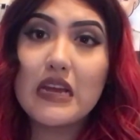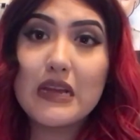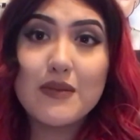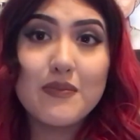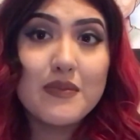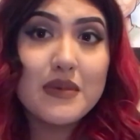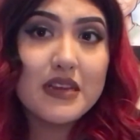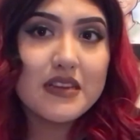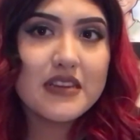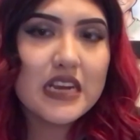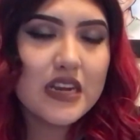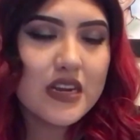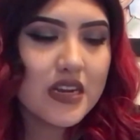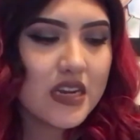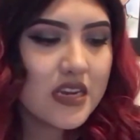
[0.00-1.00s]

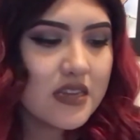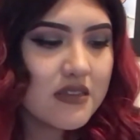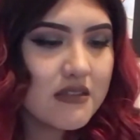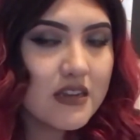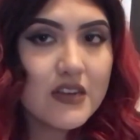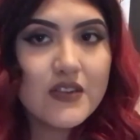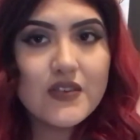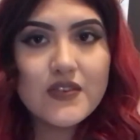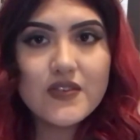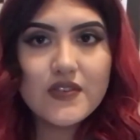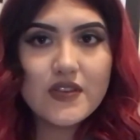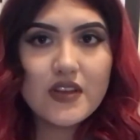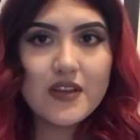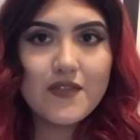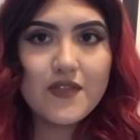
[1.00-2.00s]
military stuff,
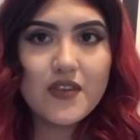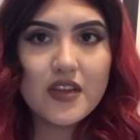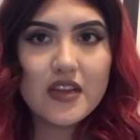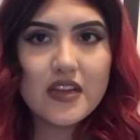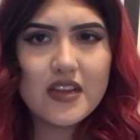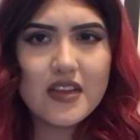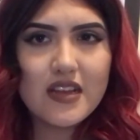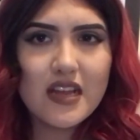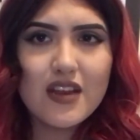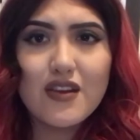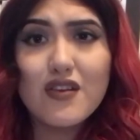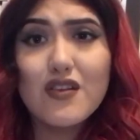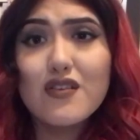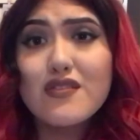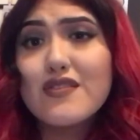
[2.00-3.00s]
if you, I
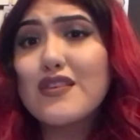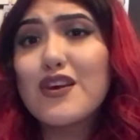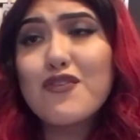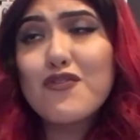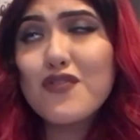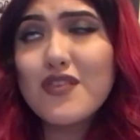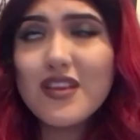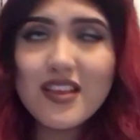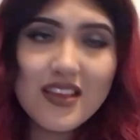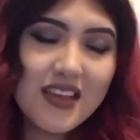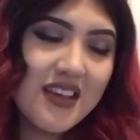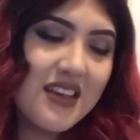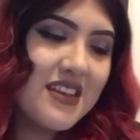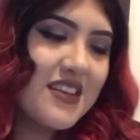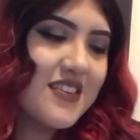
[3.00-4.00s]
don't know, stuff,
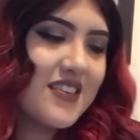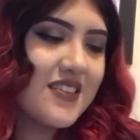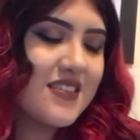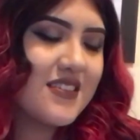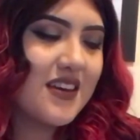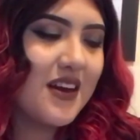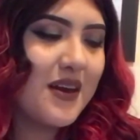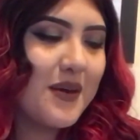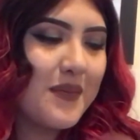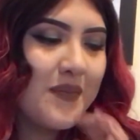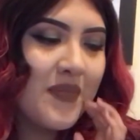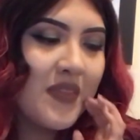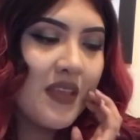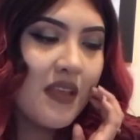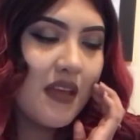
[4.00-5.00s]
just
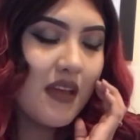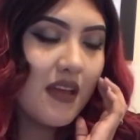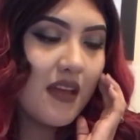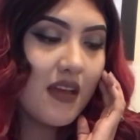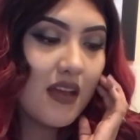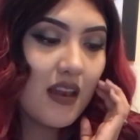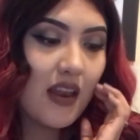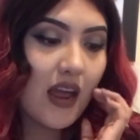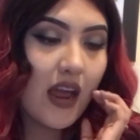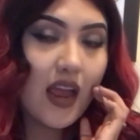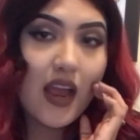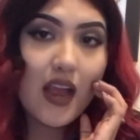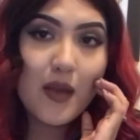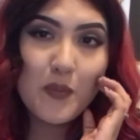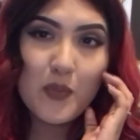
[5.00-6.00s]

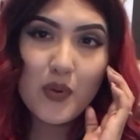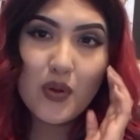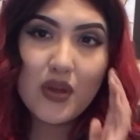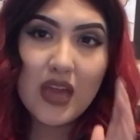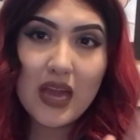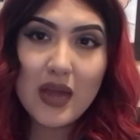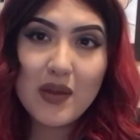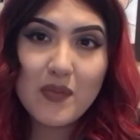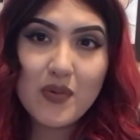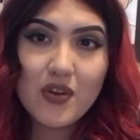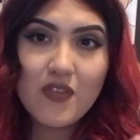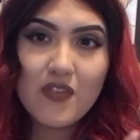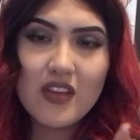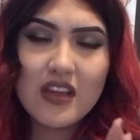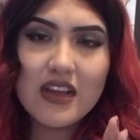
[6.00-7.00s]
like boot camp, or
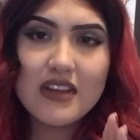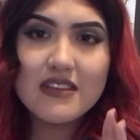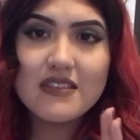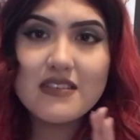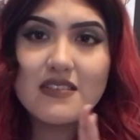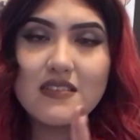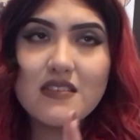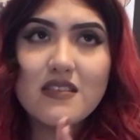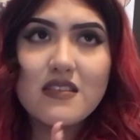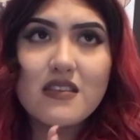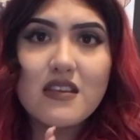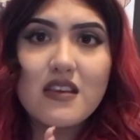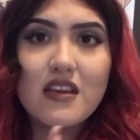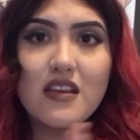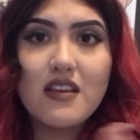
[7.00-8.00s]
if you guys,
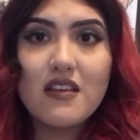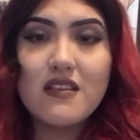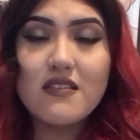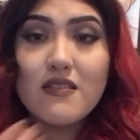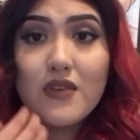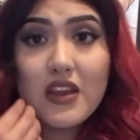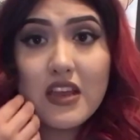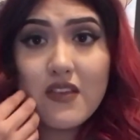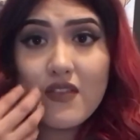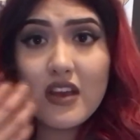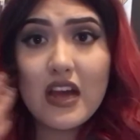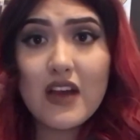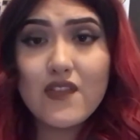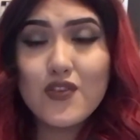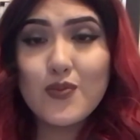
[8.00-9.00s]
it doesn't really even
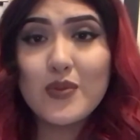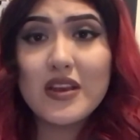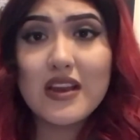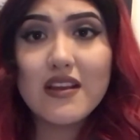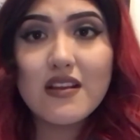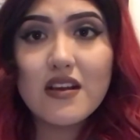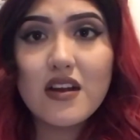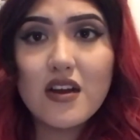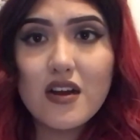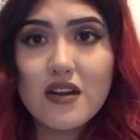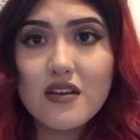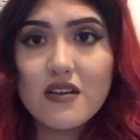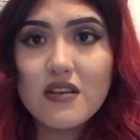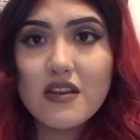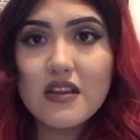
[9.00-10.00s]
have to be like
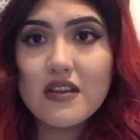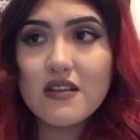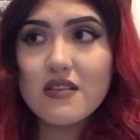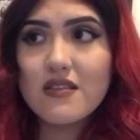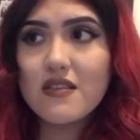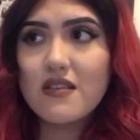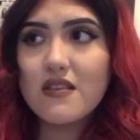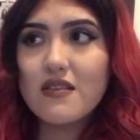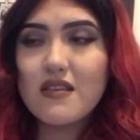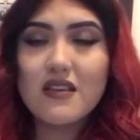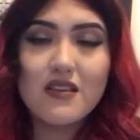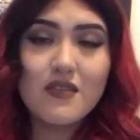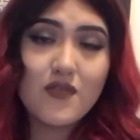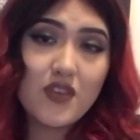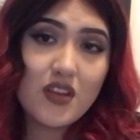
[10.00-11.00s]
a
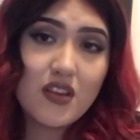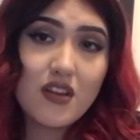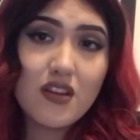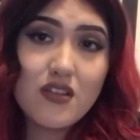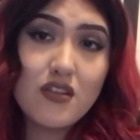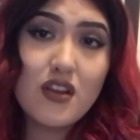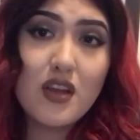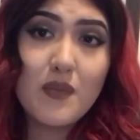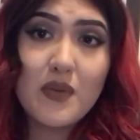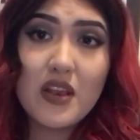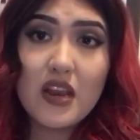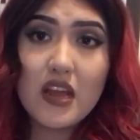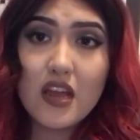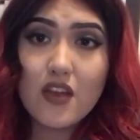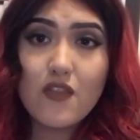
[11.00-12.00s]
significant other. It could be
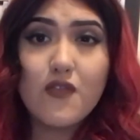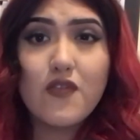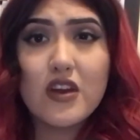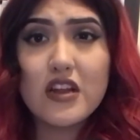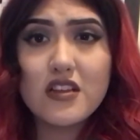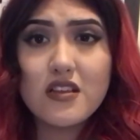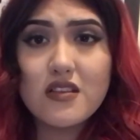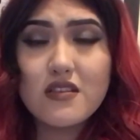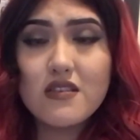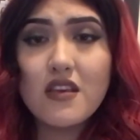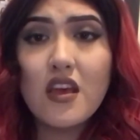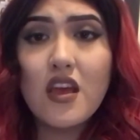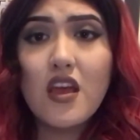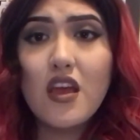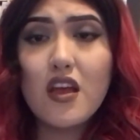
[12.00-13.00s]
like your friend, it
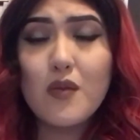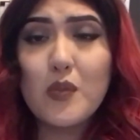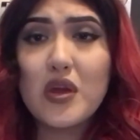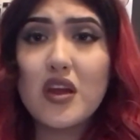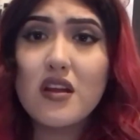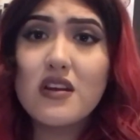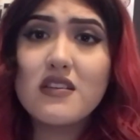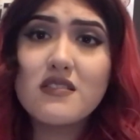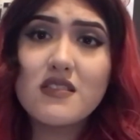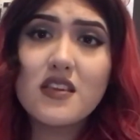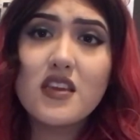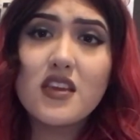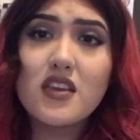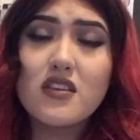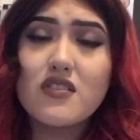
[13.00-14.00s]
could be a
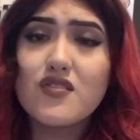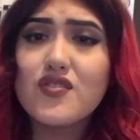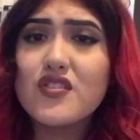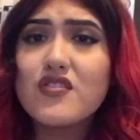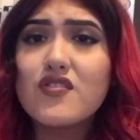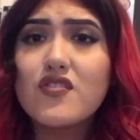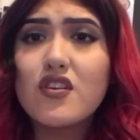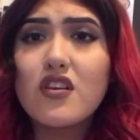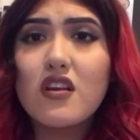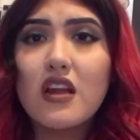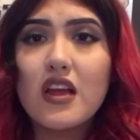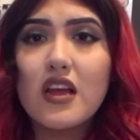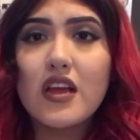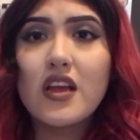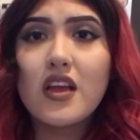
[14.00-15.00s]
cousin, your sister,
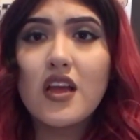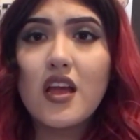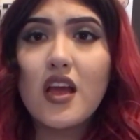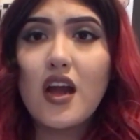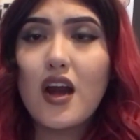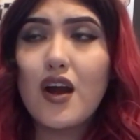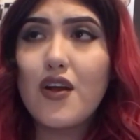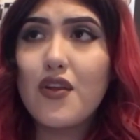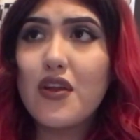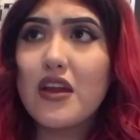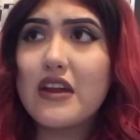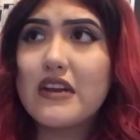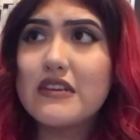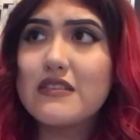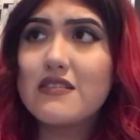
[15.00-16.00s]
like how you
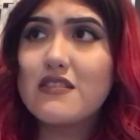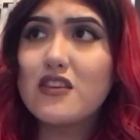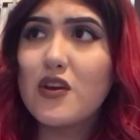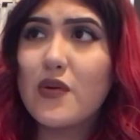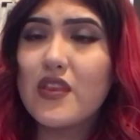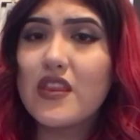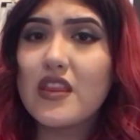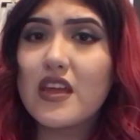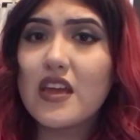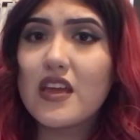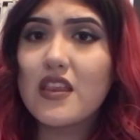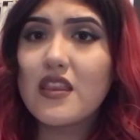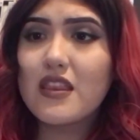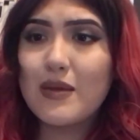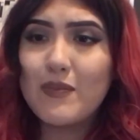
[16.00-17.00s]
guys deal with,
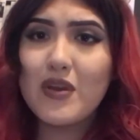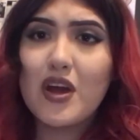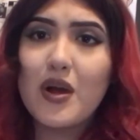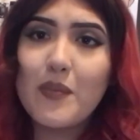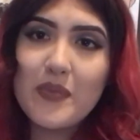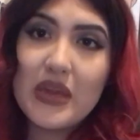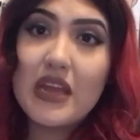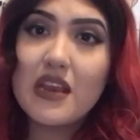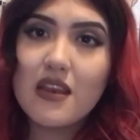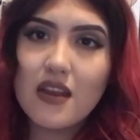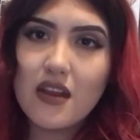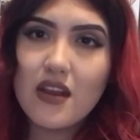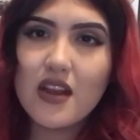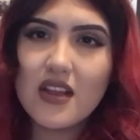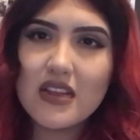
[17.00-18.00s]
like, them not being
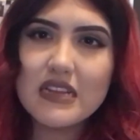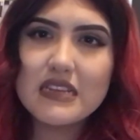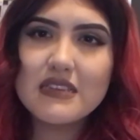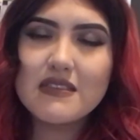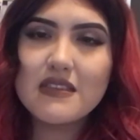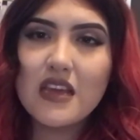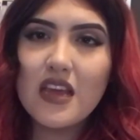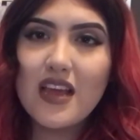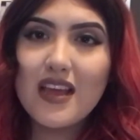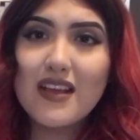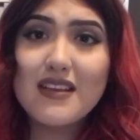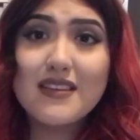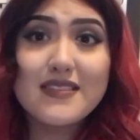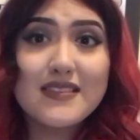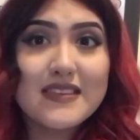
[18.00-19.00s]
there, I guess,
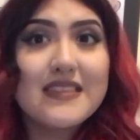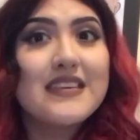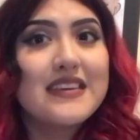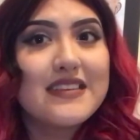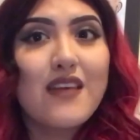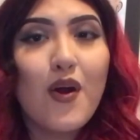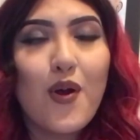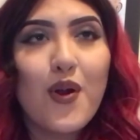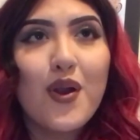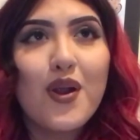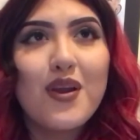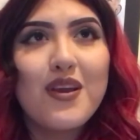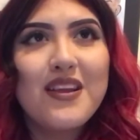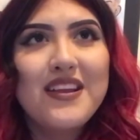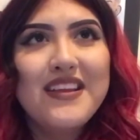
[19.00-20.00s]
because it is
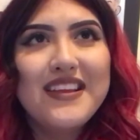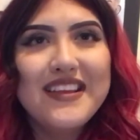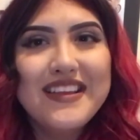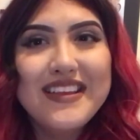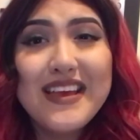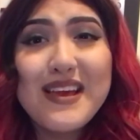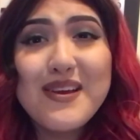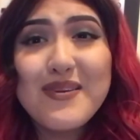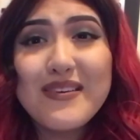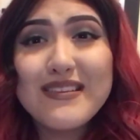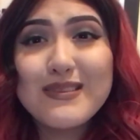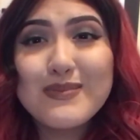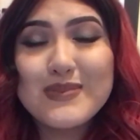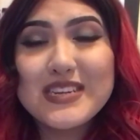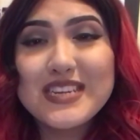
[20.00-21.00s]
hard,
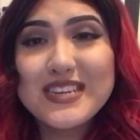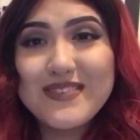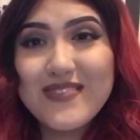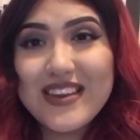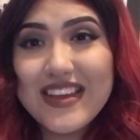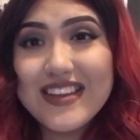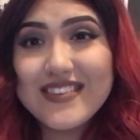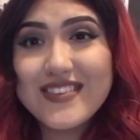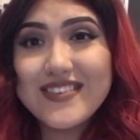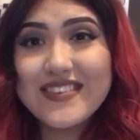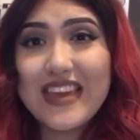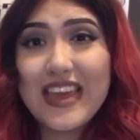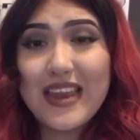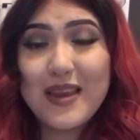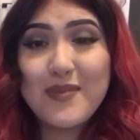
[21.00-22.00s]
especially when you guys are
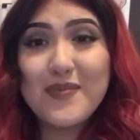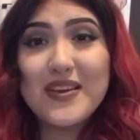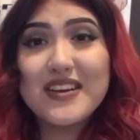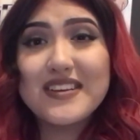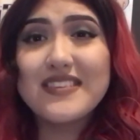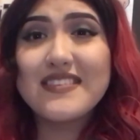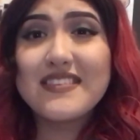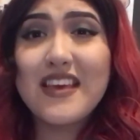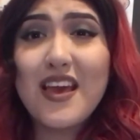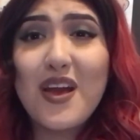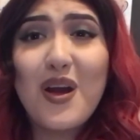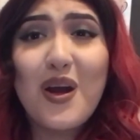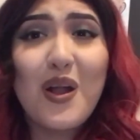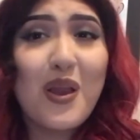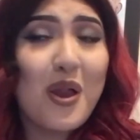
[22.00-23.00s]
dating, because
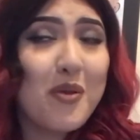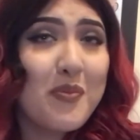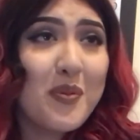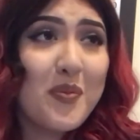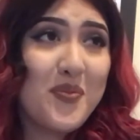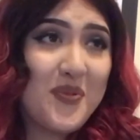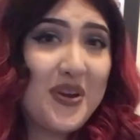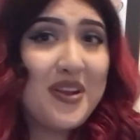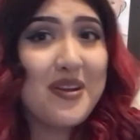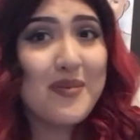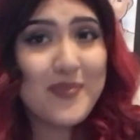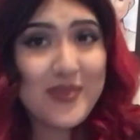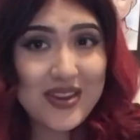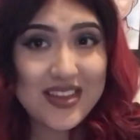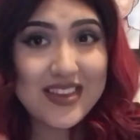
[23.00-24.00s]
a lot of people break
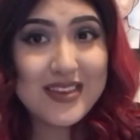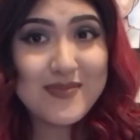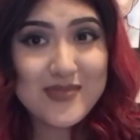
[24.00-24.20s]
up, like, in the